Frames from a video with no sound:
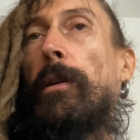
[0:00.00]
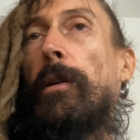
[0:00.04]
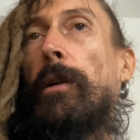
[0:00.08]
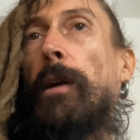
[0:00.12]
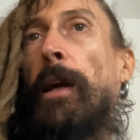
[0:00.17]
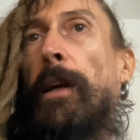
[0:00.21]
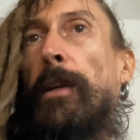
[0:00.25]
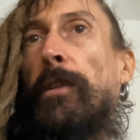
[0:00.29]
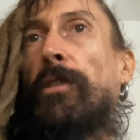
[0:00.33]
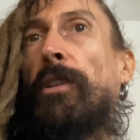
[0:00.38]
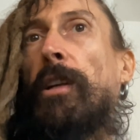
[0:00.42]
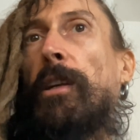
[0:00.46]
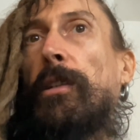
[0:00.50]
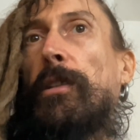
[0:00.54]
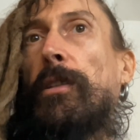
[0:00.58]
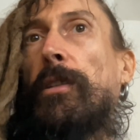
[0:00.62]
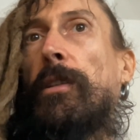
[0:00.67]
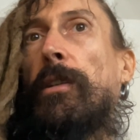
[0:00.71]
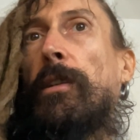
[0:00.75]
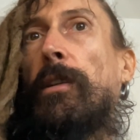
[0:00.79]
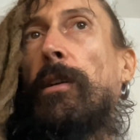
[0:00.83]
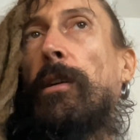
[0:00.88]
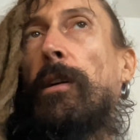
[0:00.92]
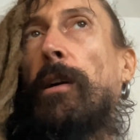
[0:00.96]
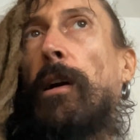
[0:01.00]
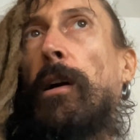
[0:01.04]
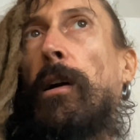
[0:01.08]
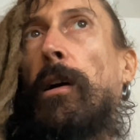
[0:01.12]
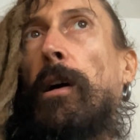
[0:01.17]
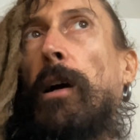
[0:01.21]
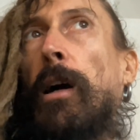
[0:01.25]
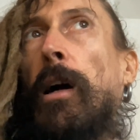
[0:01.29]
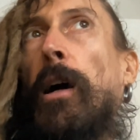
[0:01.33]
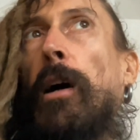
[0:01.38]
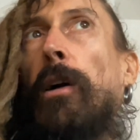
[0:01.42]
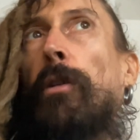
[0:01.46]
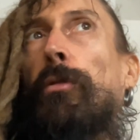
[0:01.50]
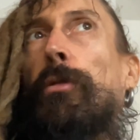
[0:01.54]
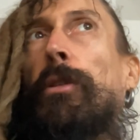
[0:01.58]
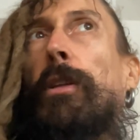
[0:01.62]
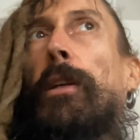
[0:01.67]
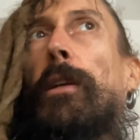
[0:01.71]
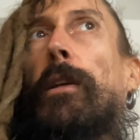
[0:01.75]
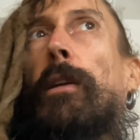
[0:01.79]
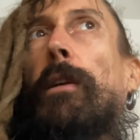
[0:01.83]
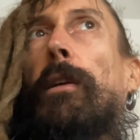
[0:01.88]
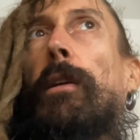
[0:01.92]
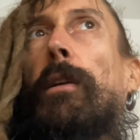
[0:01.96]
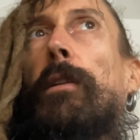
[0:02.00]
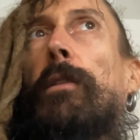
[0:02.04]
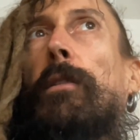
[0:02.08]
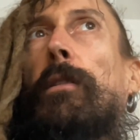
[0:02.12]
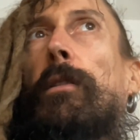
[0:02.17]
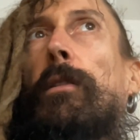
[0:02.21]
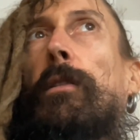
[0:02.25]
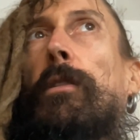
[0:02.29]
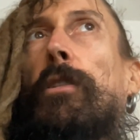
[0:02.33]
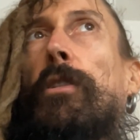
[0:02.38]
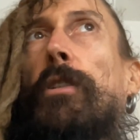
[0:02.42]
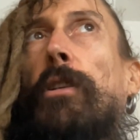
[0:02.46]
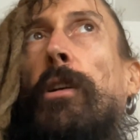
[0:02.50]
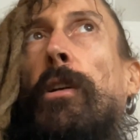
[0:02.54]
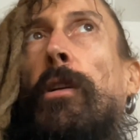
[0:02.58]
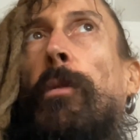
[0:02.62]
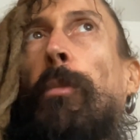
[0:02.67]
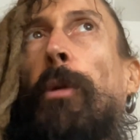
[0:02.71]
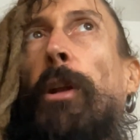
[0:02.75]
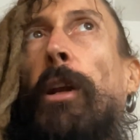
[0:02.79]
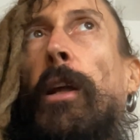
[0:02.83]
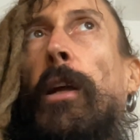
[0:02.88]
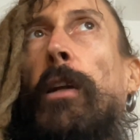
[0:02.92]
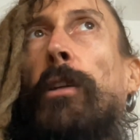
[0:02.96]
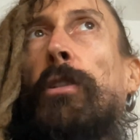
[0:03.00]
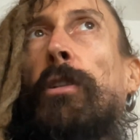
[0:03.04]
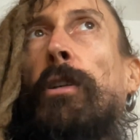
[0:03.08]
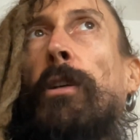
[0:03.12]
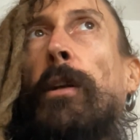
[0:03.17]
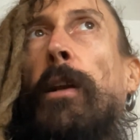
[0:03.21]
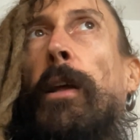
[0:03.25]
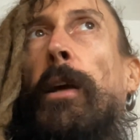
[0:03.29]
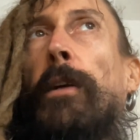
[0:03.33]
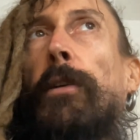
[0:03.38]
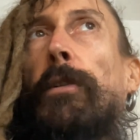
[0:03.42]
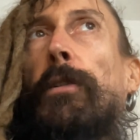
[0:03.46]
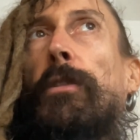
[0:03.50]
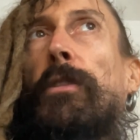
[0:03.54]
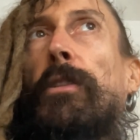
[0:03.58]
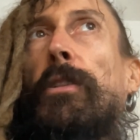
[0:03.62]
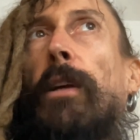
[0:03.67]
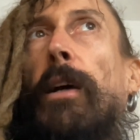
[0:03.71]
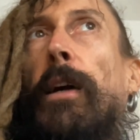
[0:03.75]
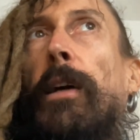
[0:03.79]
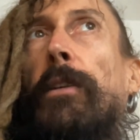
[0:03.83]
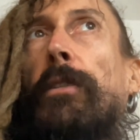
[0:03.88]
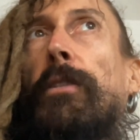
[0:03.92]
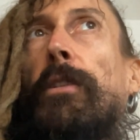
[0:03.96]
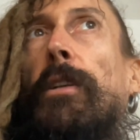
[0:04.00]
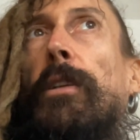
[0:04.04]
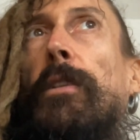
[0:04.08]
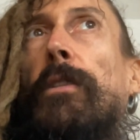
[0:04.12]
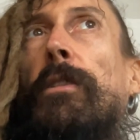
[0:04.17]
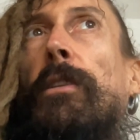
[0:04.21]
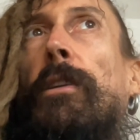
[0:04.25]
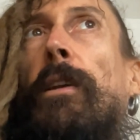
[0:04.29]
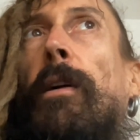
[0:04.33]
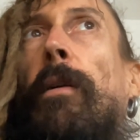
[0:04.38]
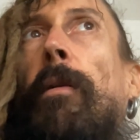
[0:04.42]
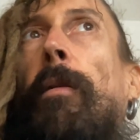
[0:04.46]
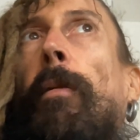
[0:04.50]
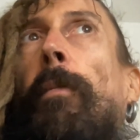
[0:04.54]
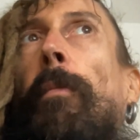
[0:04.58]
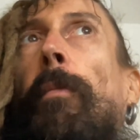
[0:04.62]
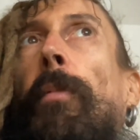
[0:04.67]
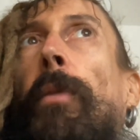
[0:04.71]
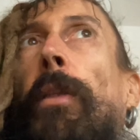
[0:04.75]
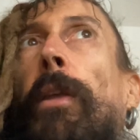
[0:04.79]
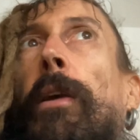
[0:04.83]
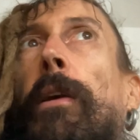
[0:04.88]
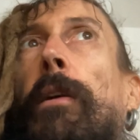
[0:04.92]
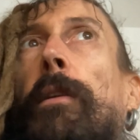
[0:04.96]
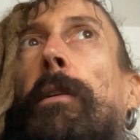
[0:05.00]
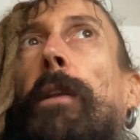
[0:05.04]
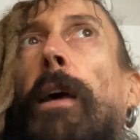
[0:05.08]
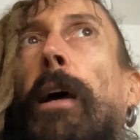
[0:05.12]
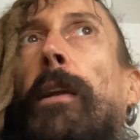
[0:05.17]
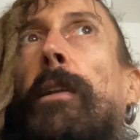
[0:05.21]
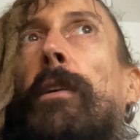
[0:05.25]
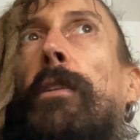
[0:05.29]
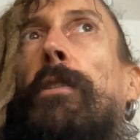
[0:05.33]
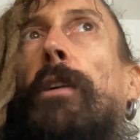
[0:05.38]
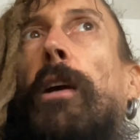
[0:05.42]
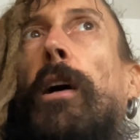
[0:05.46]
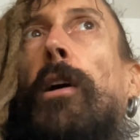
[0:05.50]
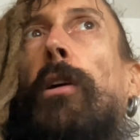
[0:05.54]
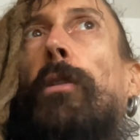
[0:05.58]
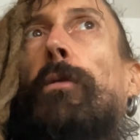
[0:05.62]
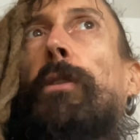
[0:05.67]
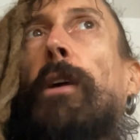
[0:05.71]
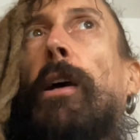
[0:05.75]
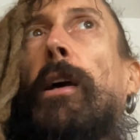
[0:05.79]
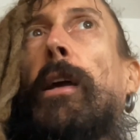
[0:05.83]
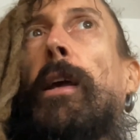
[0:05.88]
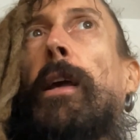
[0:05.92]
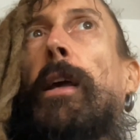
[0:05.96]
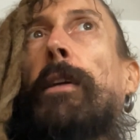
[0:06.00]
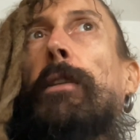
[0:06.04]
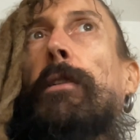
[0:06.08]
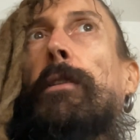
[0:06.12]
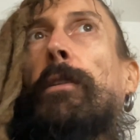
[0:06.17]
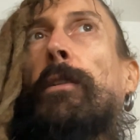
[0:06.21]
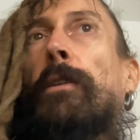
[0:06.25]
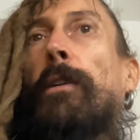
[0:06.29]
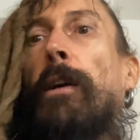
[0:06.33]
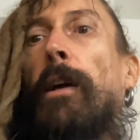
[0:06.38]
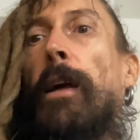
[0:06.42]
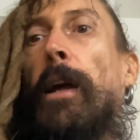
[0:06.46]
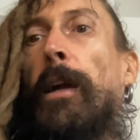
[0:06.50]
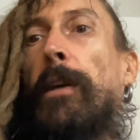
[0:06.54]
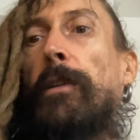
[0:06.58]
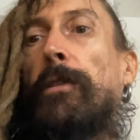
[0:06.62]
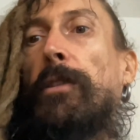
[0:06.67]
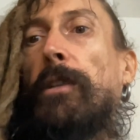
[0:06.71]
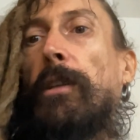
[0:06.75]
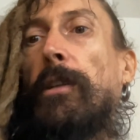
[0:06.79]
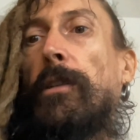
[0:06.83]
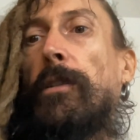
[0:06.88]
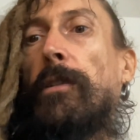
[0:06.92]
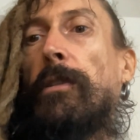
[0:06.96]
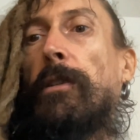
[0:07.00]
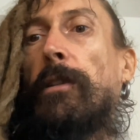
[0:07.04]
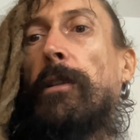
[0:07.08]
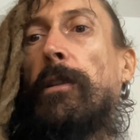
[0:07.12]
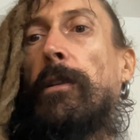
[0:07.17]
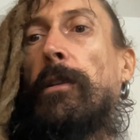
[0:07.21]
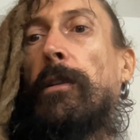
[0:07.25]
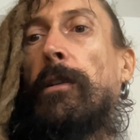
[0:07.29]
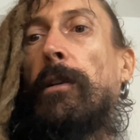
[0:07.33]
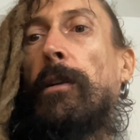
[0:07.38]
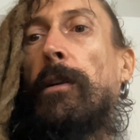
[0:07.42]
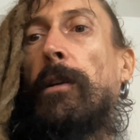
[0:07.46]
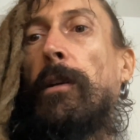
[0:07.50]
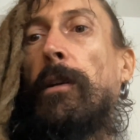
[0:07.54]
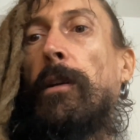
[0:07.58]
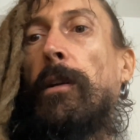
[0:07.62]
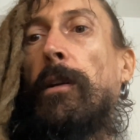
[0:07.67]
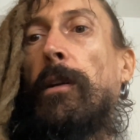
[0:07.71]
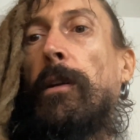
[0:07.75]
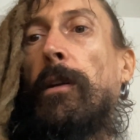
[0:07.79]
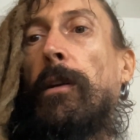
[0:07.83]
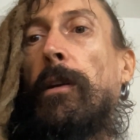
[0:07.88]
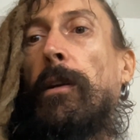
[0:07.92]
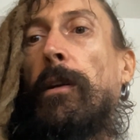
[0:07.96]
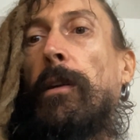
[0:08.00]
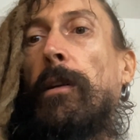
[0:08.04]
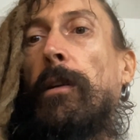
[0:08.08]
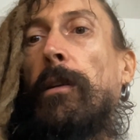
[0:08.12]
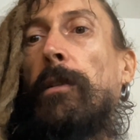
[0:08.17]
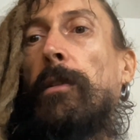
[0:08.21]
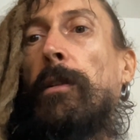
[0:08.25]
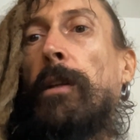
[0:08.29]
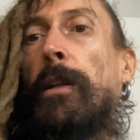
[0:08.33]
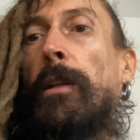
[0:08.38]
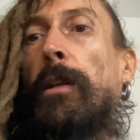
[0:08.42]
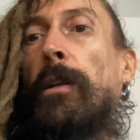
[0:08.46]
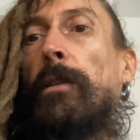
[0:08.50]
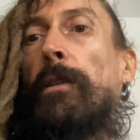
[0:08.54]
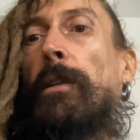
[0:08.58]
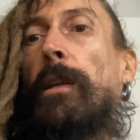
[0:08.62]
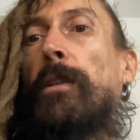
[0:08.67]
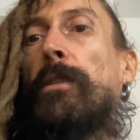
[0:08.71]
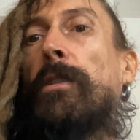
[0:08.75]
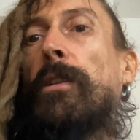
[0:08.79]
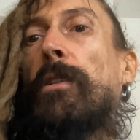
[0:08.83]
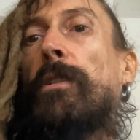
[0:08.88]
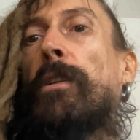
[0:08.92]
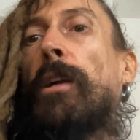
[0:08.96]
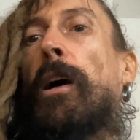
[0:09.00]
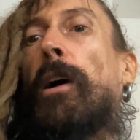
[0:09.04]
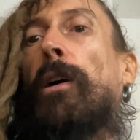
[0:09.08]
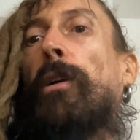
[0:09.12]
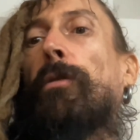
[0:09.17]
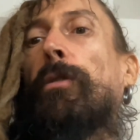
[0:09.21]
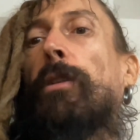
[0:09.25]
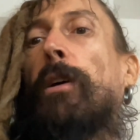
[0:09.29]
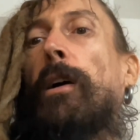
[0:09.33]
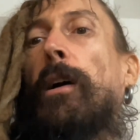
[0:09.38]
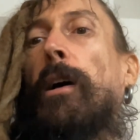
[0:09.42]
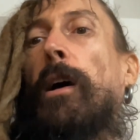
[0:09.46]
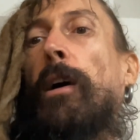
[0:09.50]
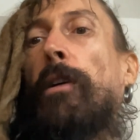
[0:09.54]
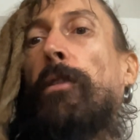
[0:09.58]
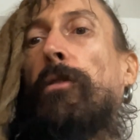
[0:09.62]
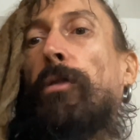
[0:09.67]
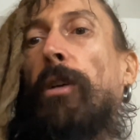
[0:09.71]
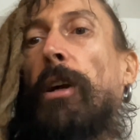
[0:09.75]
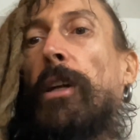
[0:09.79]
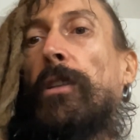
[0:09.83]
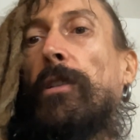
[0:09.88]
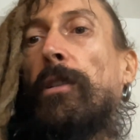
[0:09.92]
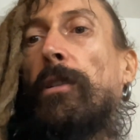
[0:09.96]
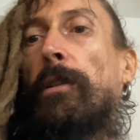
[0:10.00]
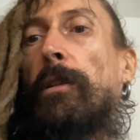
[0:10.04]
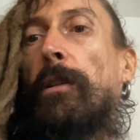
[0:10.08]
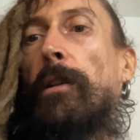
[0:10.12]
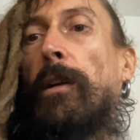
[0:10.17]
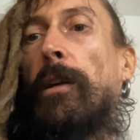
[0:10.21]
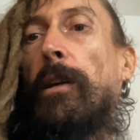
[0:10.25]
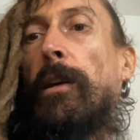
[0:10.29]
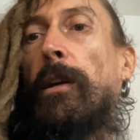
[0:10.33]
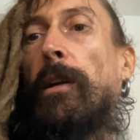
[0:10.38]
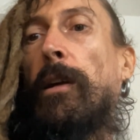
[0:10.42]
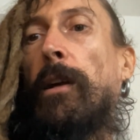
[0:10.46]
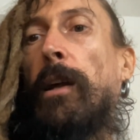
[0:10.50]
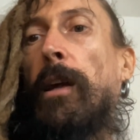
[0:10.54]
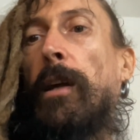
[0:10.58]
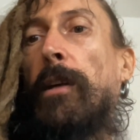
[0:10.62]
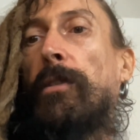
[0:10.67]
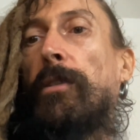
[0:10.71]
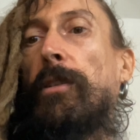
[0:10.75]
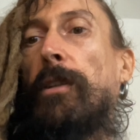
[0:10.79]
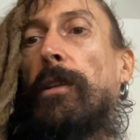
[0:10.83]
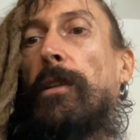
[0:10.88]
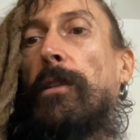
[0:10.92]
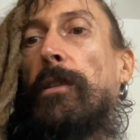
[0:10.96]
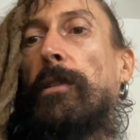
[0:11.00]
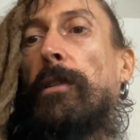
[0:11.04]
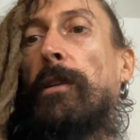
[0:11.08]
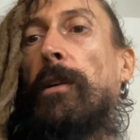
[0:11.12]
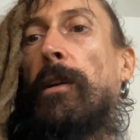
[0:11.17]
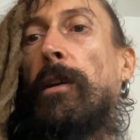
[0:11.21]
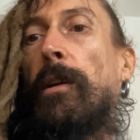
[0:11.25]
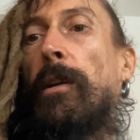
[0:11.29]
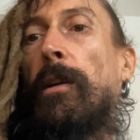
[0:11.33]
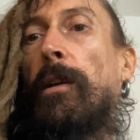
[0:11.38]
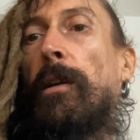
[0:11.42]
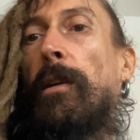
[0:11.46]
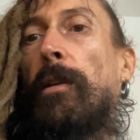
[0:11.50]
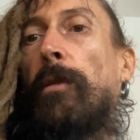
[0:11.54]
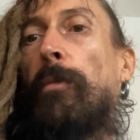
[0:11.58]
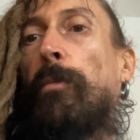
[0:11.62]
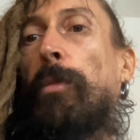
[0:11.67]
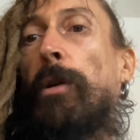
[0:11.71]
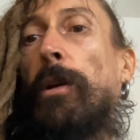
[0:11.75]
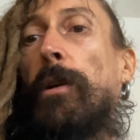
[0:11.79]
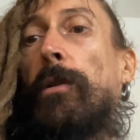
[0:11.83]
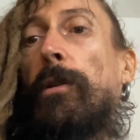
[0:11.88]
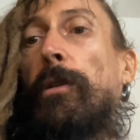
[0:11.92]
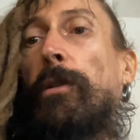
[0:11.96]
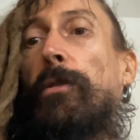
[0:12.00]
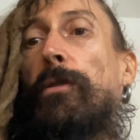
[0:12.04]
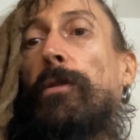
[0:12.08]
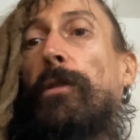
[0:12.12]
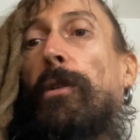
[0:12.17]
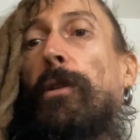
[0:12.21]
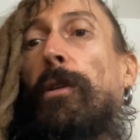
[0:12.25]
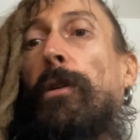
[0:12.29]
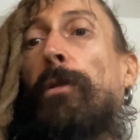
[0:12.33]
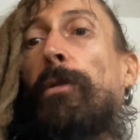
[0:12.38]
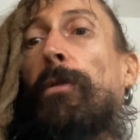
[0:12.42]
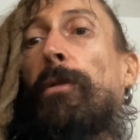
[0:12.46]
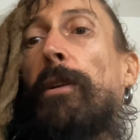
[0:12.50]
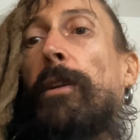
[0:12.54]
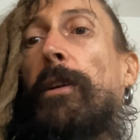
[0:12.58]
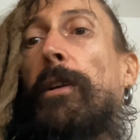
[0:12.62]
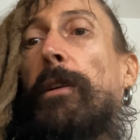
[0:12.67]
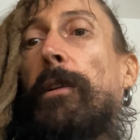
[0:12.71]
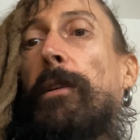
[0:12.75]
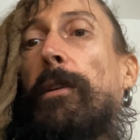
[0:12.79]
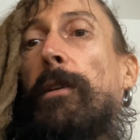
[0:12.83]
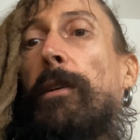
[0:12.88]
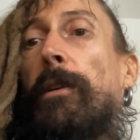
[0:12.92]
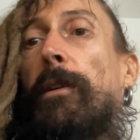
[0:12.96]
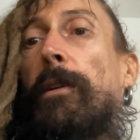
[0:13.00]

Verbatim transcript: exist how the discrimination ex exists. That is how the hate exists. This is how the aggression uh, exists. Because only